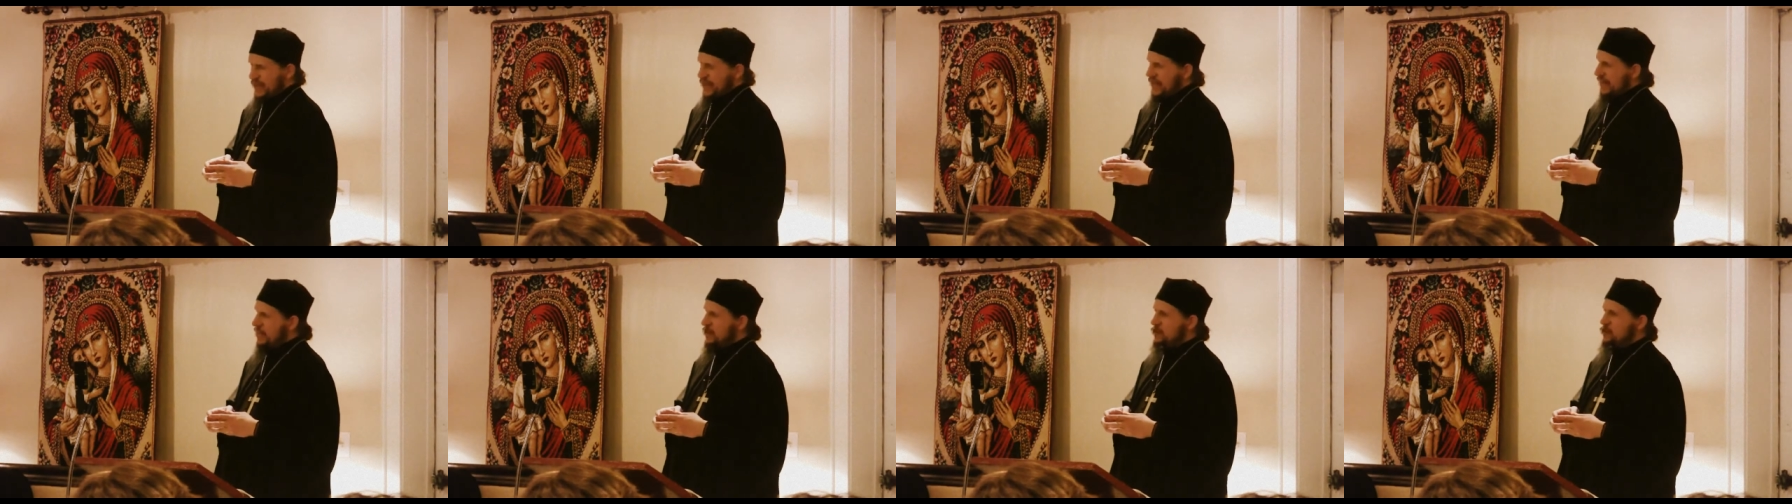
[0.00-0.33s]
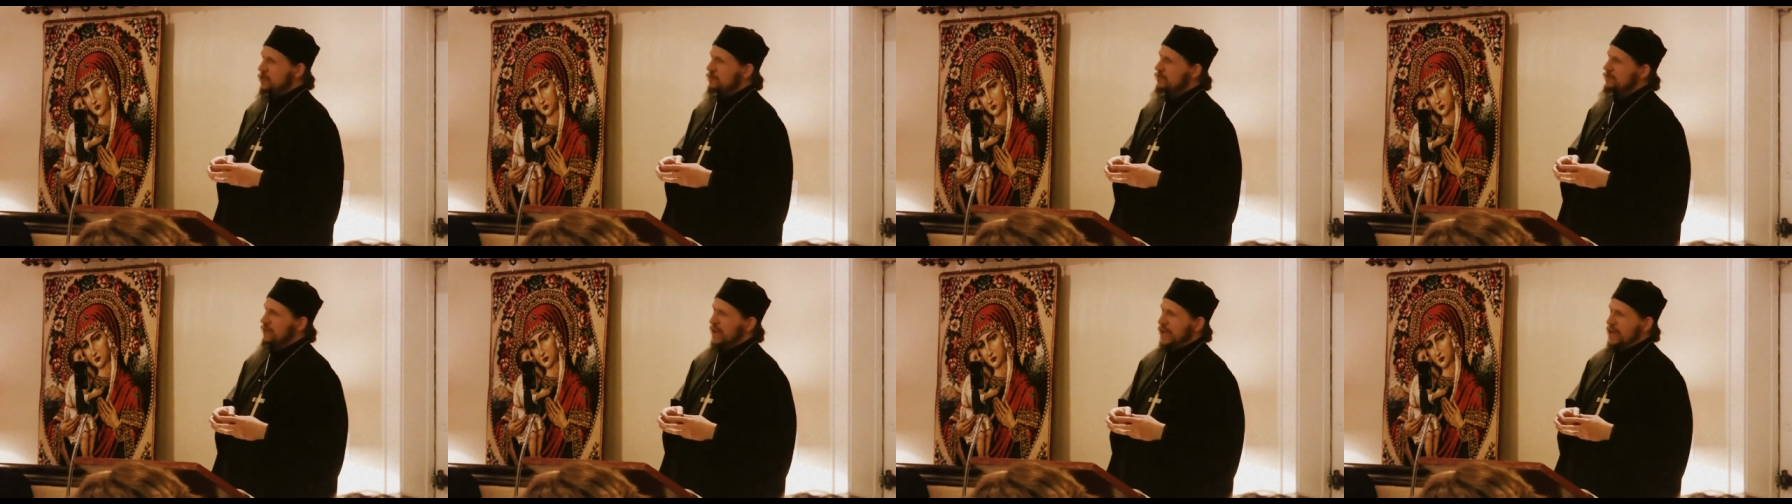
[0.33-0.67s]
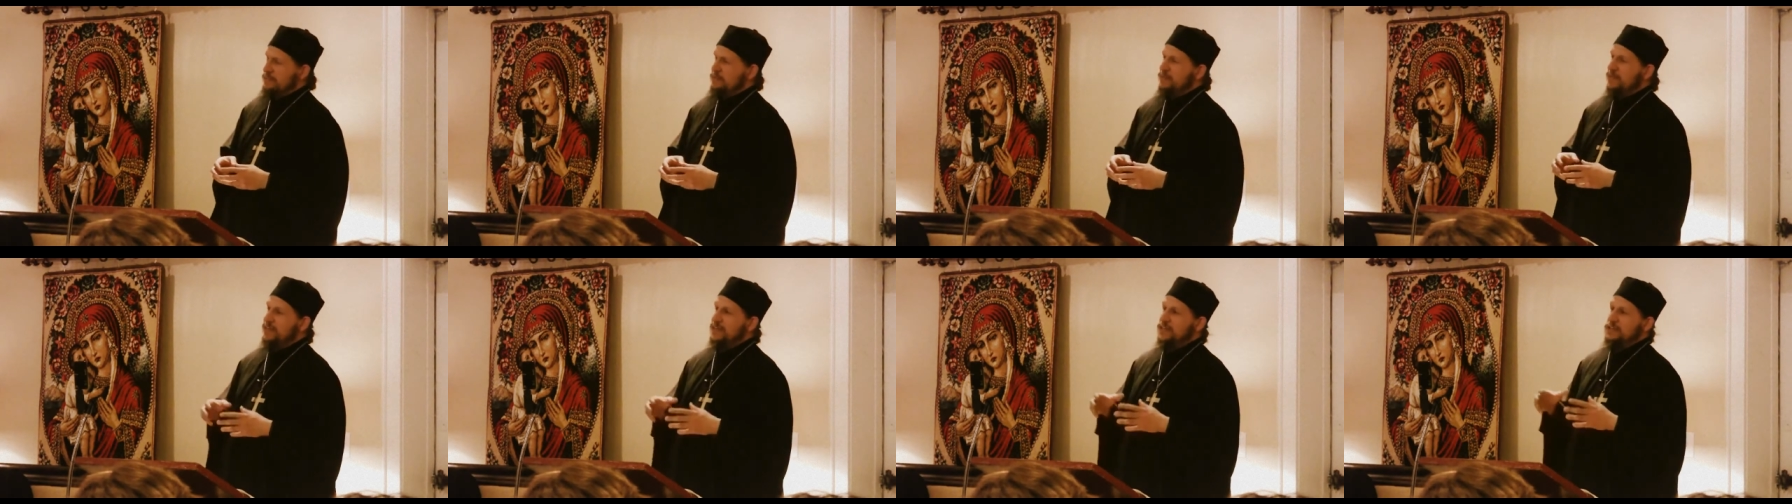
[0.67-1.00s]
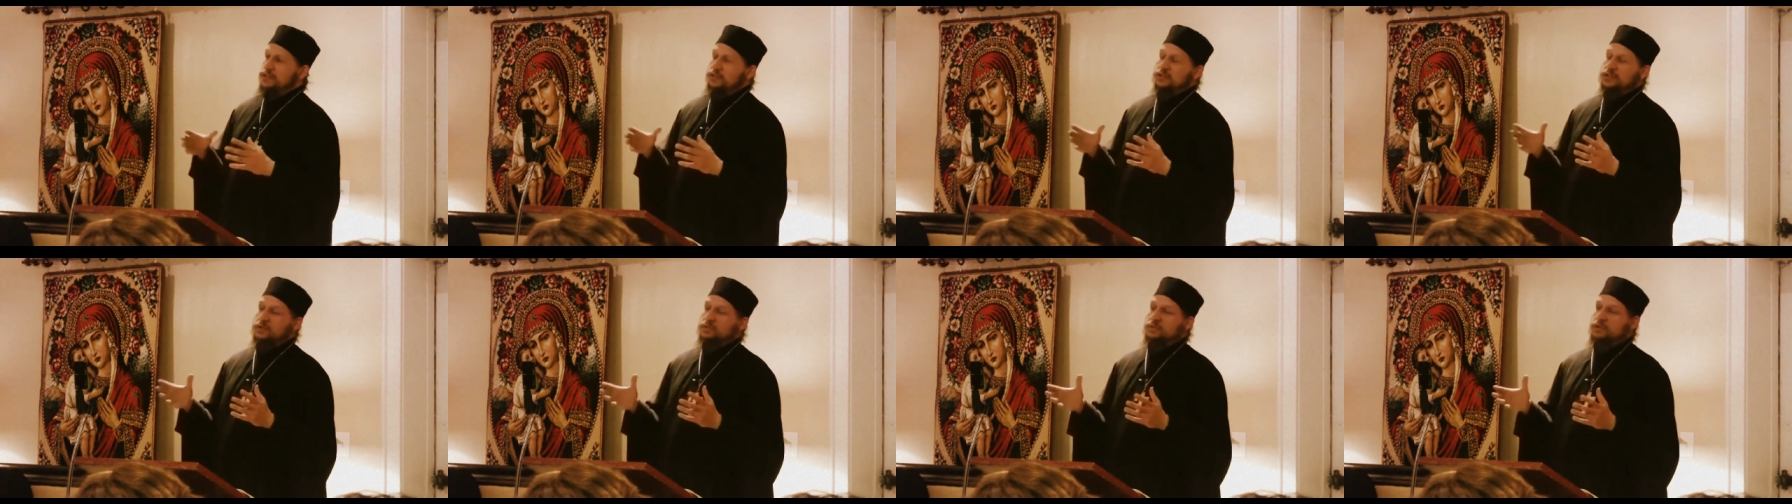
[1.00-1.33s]
into a family and
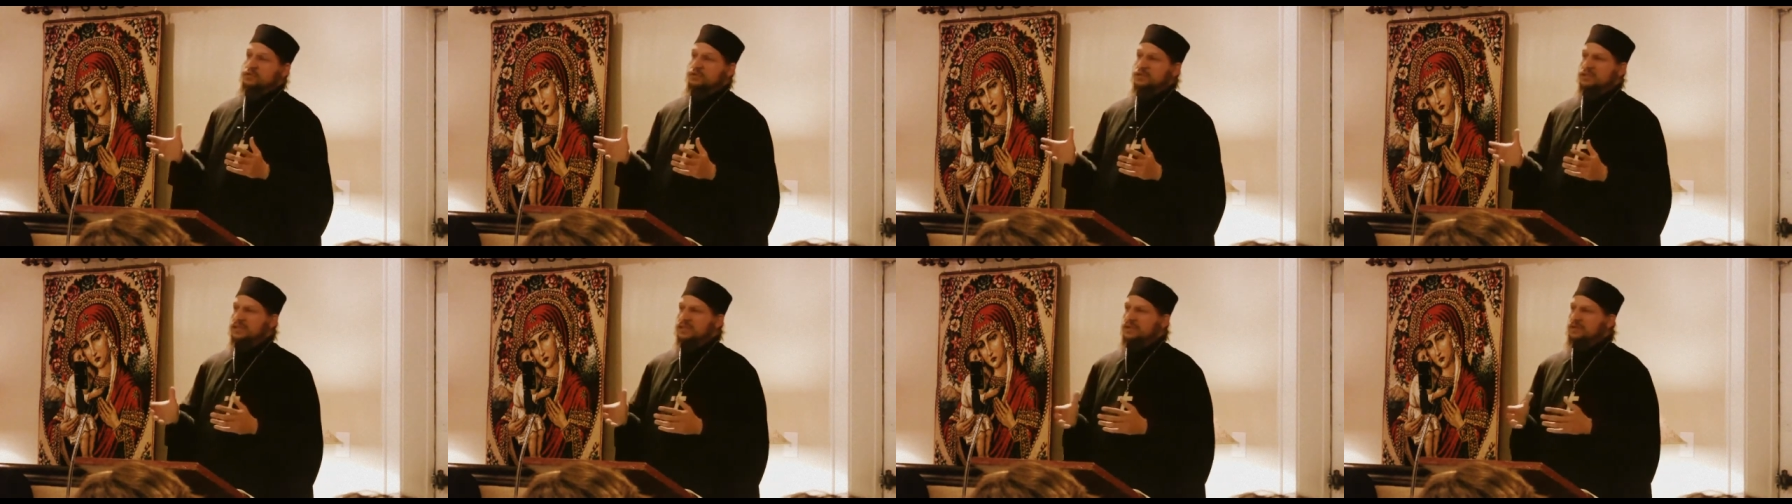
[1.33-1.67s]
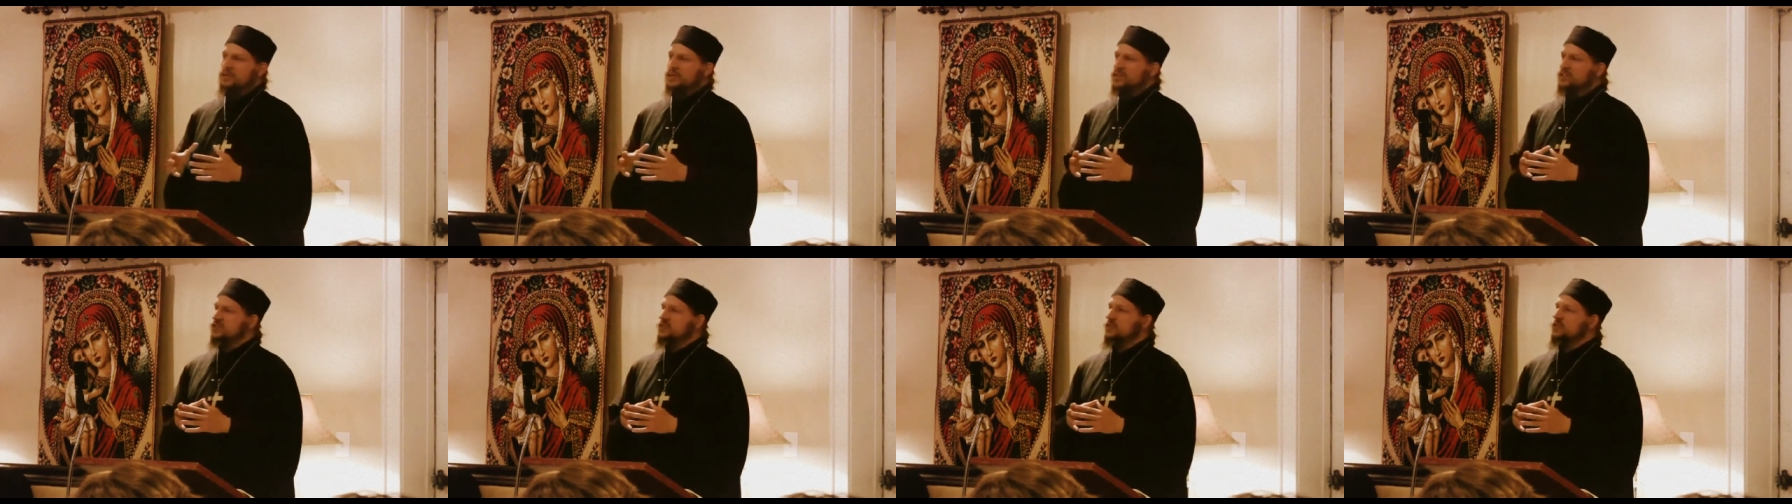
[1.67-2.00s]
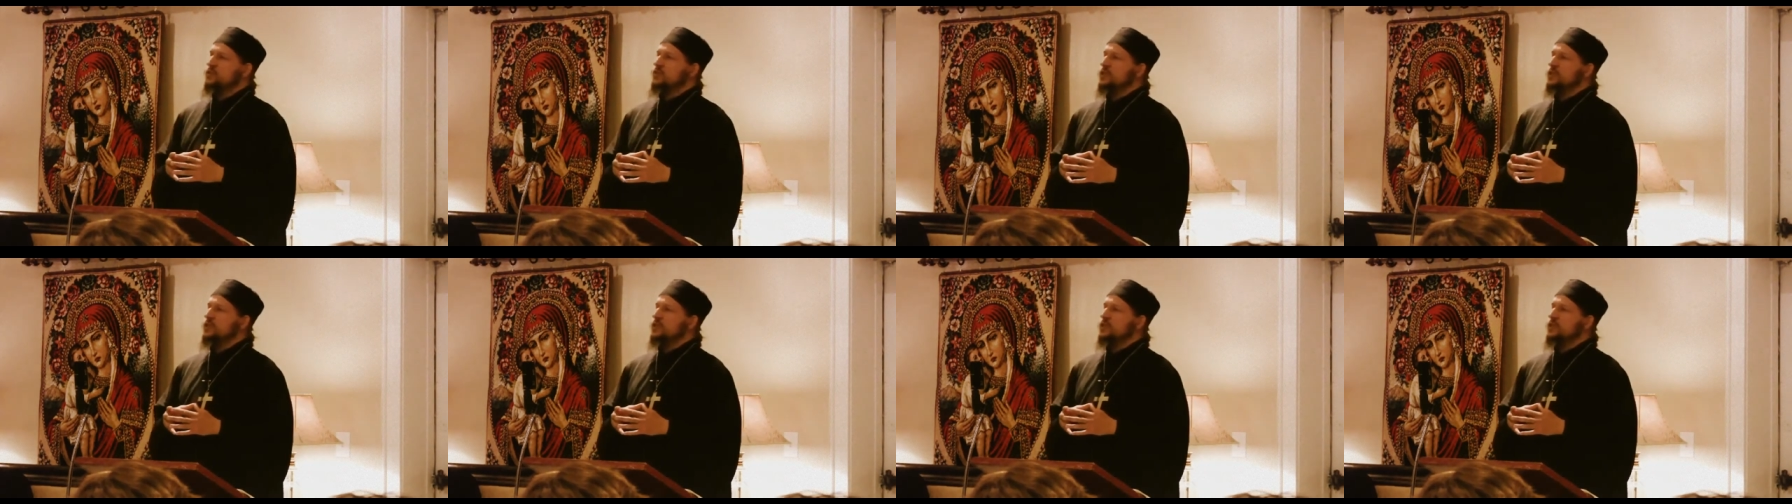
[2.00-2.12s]
into a community which